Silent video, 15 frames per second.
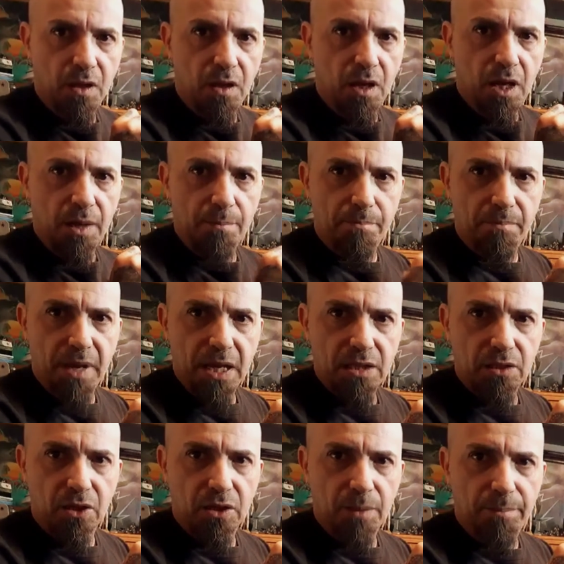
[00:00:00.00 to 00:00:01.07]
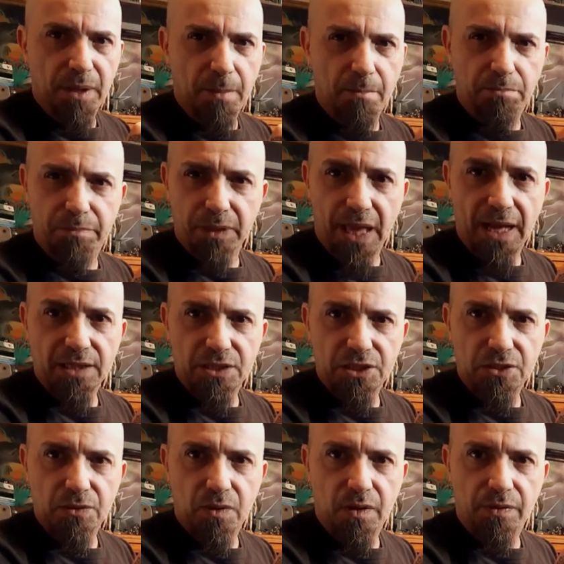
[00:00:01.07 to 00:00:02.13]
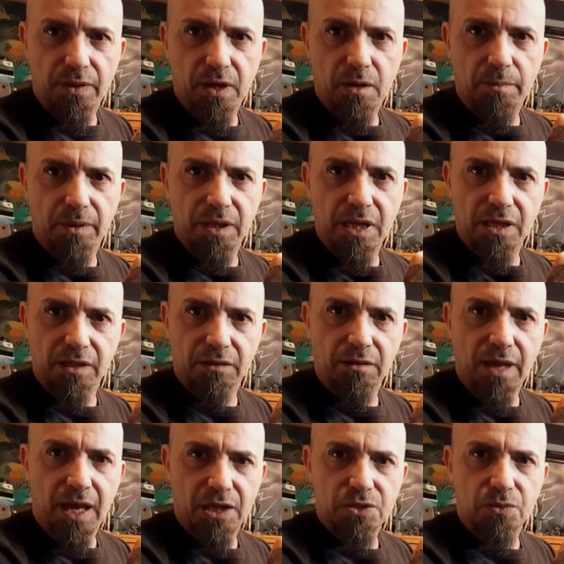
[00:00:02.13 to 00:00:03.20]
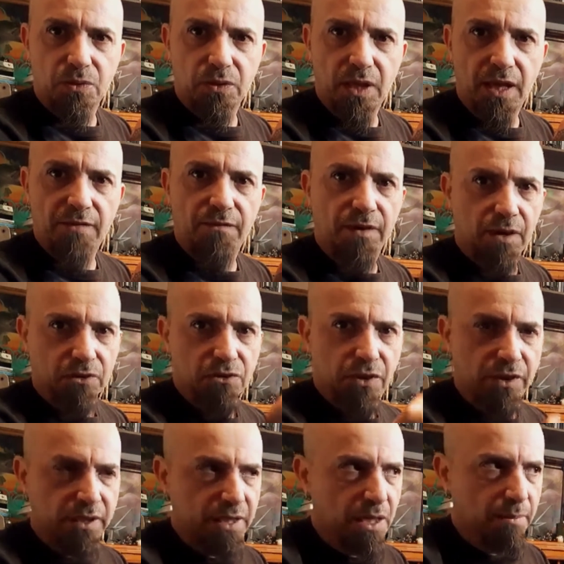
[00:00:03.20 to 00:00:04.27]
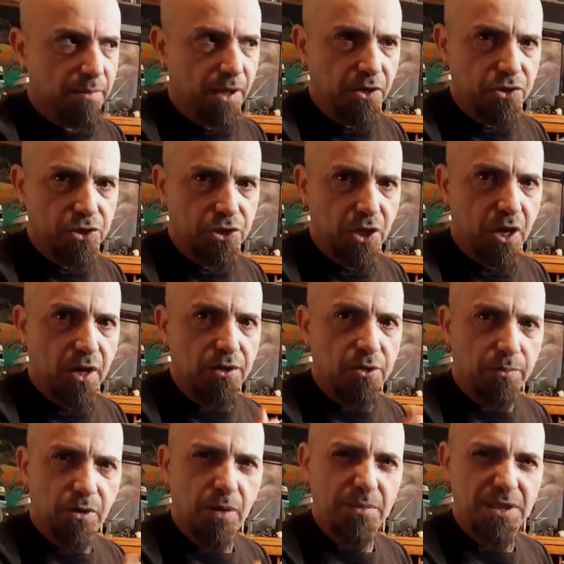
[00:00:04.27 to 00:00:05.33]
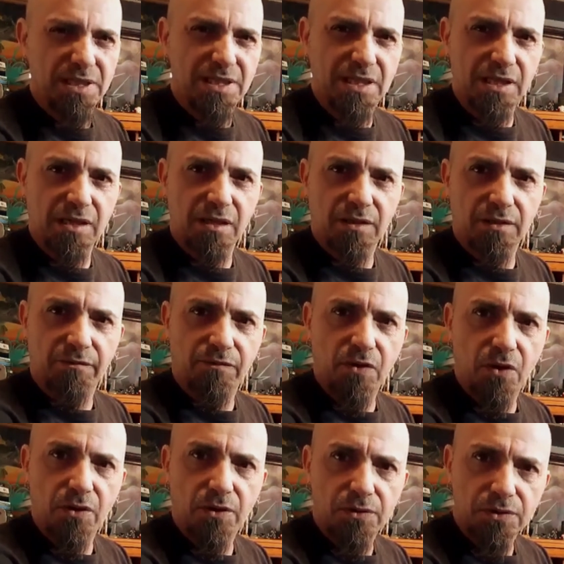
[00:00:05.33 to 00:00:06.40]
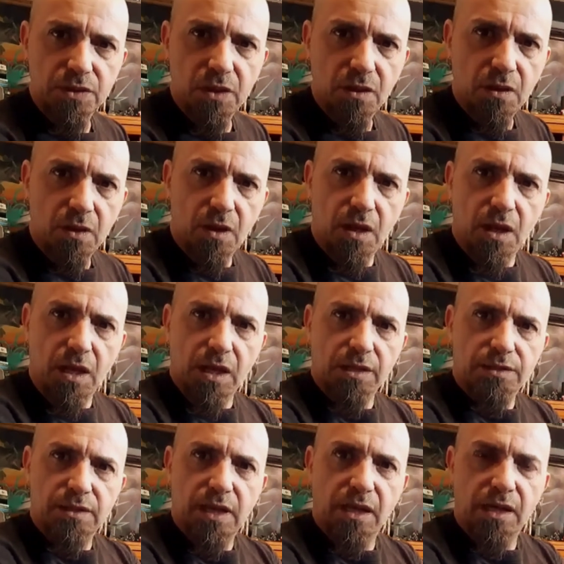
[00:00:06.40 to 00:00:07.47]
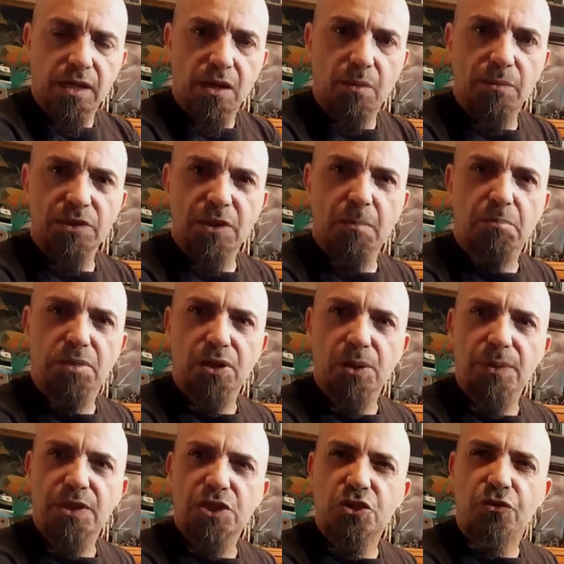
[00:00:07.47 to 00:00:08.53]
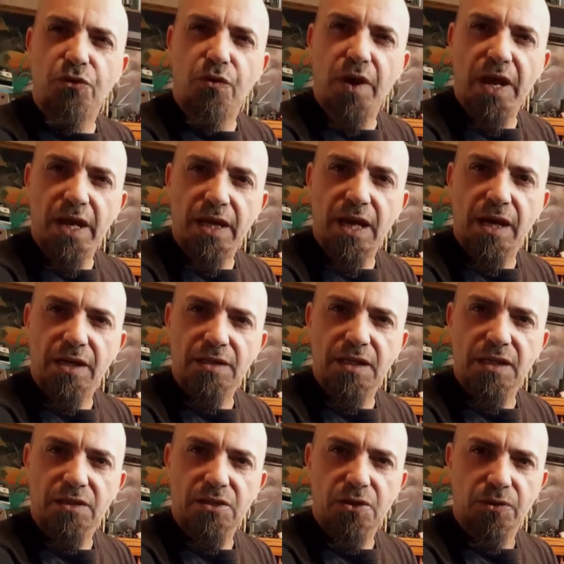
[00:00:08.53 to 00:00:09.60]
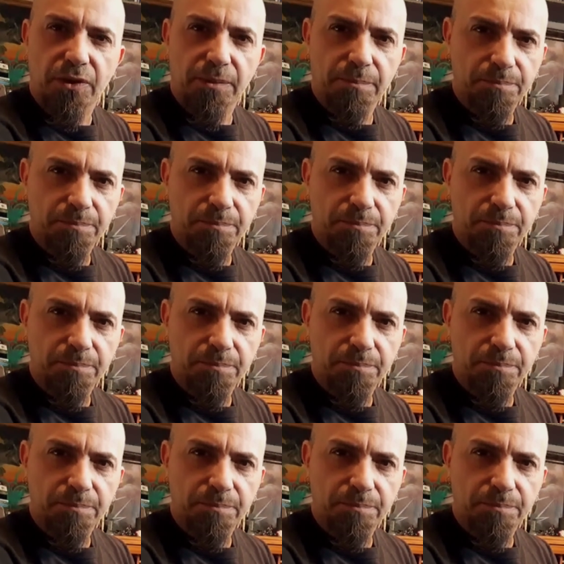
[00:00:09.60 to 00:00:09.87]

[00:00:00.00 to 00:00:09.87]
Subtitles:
It may look a bit black to you on there, but in actual life, and I'll try to get a better shot, you'll probably see it in the photos, it's got almost a bluish gray kind of tint to it.